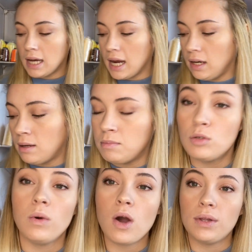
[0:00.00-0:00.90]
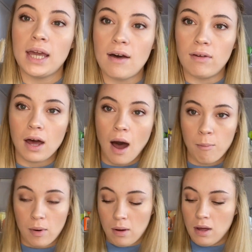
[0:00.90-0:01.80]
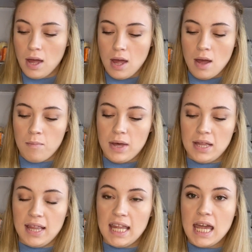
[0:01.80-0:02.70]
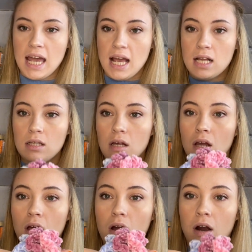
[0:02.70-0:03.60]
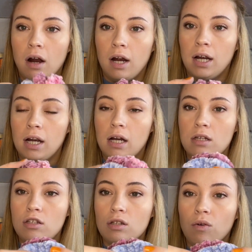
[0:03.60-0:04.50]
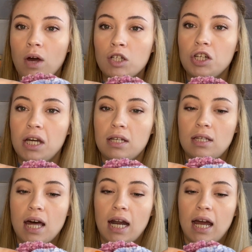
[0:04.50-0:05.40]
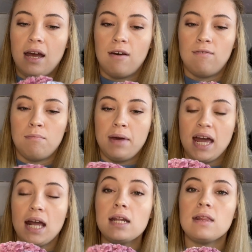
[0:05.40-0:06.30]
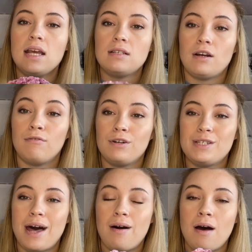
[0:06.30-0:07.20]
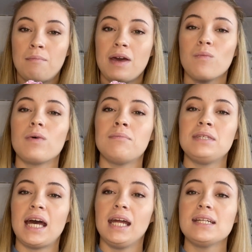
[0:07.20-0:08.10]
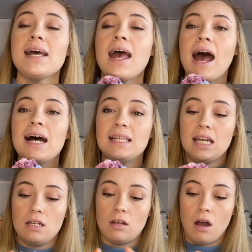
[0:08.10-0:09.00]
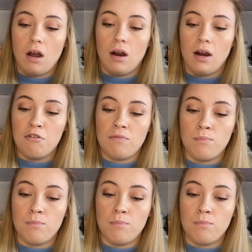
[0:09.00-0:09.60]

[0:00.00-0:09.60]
items. We only have a couple, but these are scrunchies that I have made. These are for sale on my website, and these are